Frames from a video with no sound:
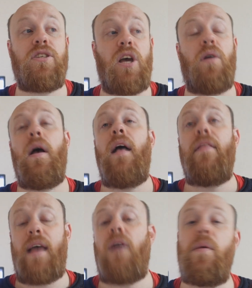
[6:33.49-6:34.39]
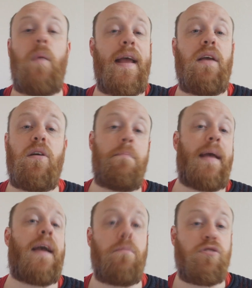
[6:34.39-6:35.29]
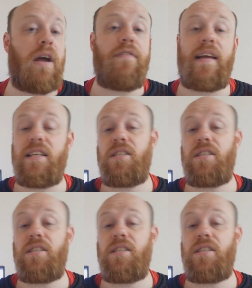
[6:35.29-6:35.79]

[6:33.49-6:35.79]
So the only way you can pick up traffic